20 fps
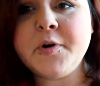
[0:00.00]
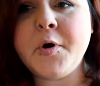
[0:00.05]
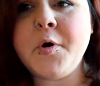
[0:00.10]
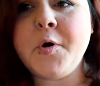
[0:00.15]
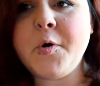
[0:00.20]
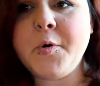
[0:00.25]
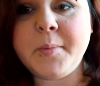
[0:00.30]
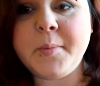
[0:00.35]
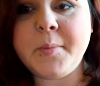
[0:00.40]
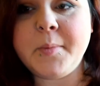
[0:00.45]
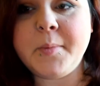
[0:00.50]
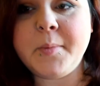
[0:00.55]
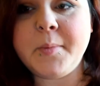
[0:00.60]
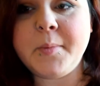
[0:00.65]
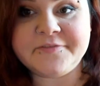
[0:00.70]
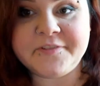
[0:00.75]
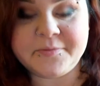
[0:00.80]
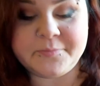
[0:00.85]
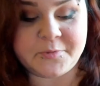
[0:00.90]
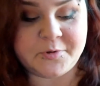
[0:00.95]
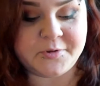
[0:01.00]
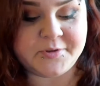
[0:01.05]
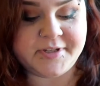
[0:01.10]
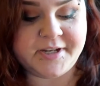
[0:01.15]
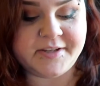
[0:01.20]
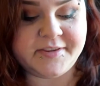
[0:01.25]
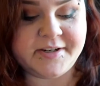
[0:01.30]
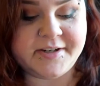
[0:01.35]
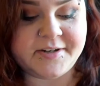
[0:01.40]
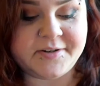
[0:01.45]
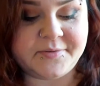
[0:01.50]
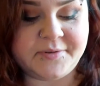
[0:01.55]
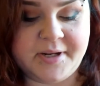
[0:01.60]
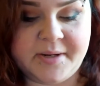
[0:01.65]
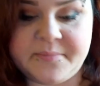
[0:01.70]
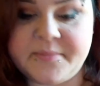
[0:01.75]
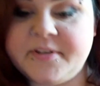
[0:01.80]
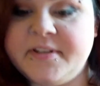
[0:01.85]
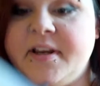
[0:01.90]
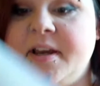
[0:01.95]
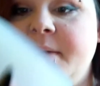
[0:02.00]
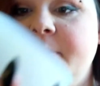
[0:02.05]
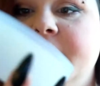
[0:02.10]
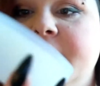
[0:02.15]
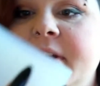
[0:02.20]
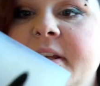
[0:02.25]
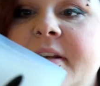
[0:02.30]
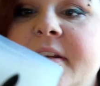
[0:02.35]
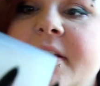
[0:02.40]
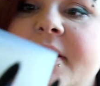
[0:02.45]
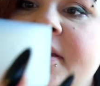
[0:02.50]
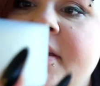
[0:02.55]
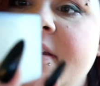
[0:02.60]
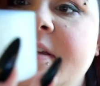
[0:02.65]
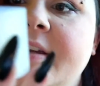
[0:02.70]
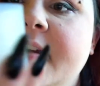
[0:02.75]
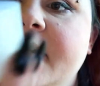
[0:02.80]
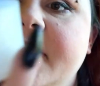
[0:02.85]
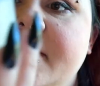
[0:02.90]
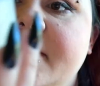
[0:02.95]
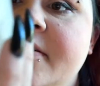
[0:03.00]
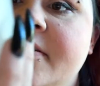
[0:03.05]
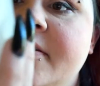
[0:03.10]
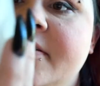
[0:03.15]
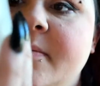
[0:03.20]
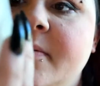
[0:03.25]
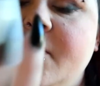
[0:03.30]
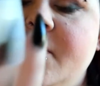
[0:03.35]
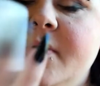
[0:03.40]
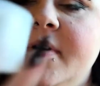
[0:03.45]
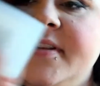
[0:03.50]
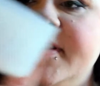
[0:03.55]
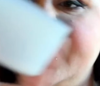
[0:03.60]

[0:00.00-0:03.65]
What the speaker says: many different molds out there on Amazon, but here's some of the ones I